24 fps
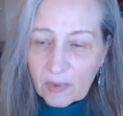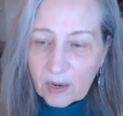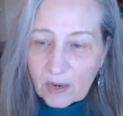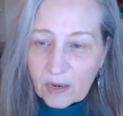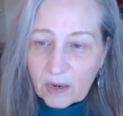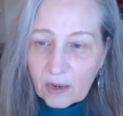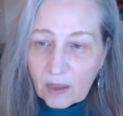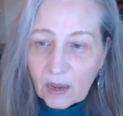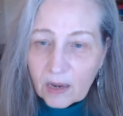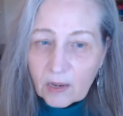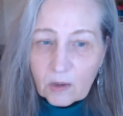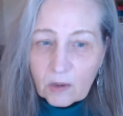
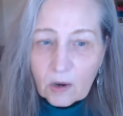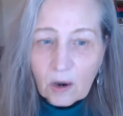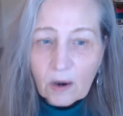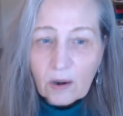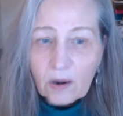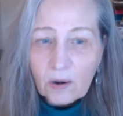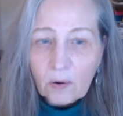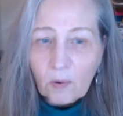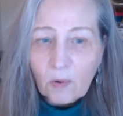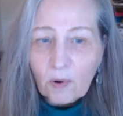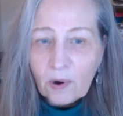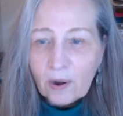until I
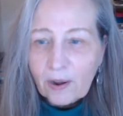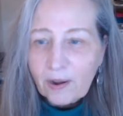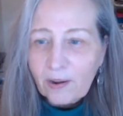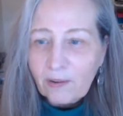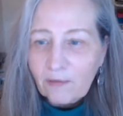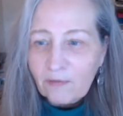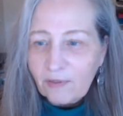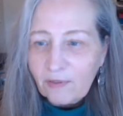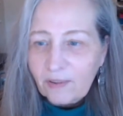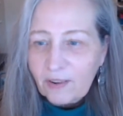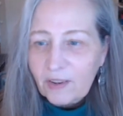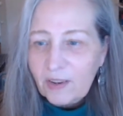started
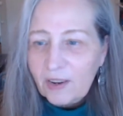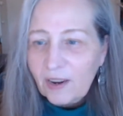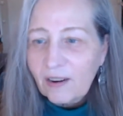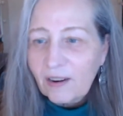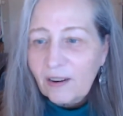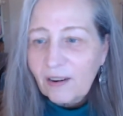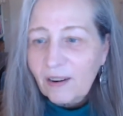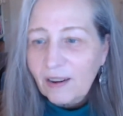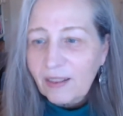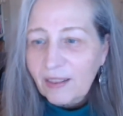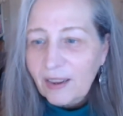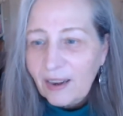working for
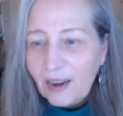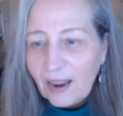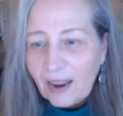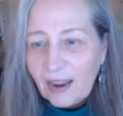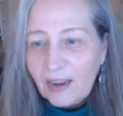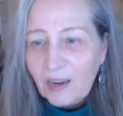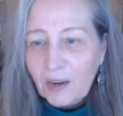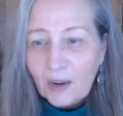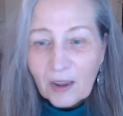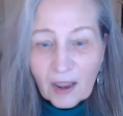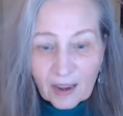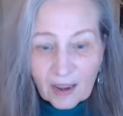Sierra, and then I
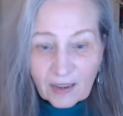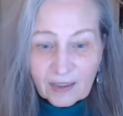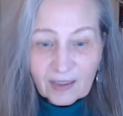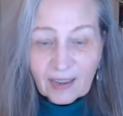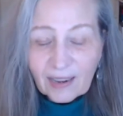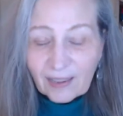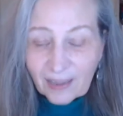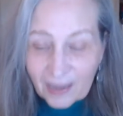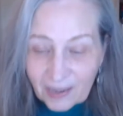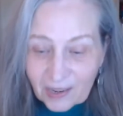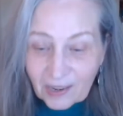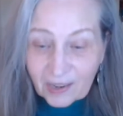had to
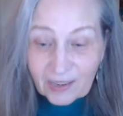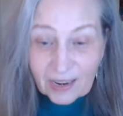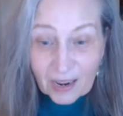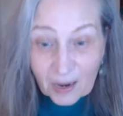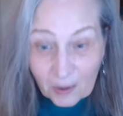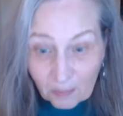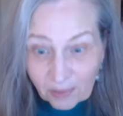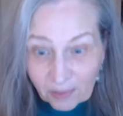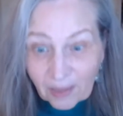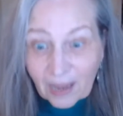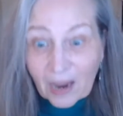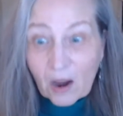suddenly sit
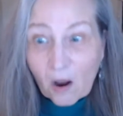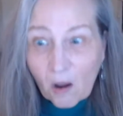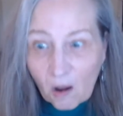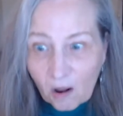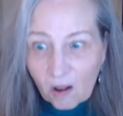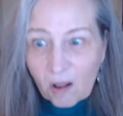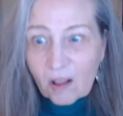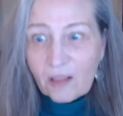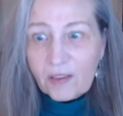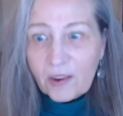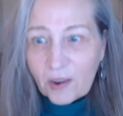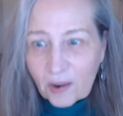down and play
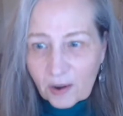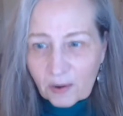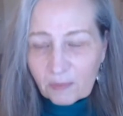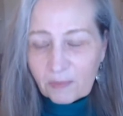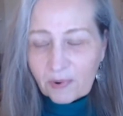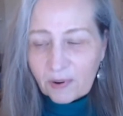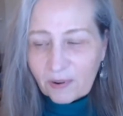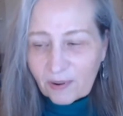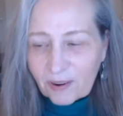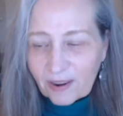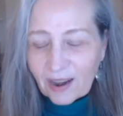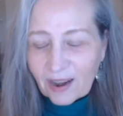all their
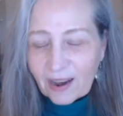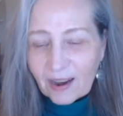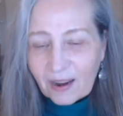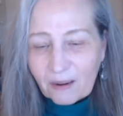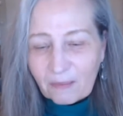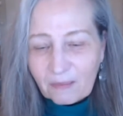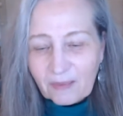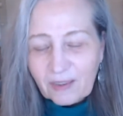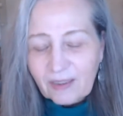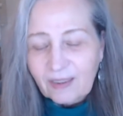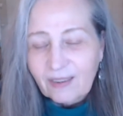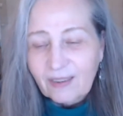computer
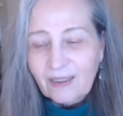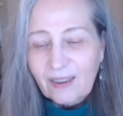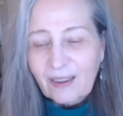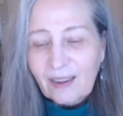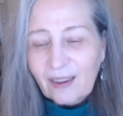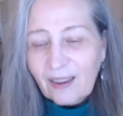games.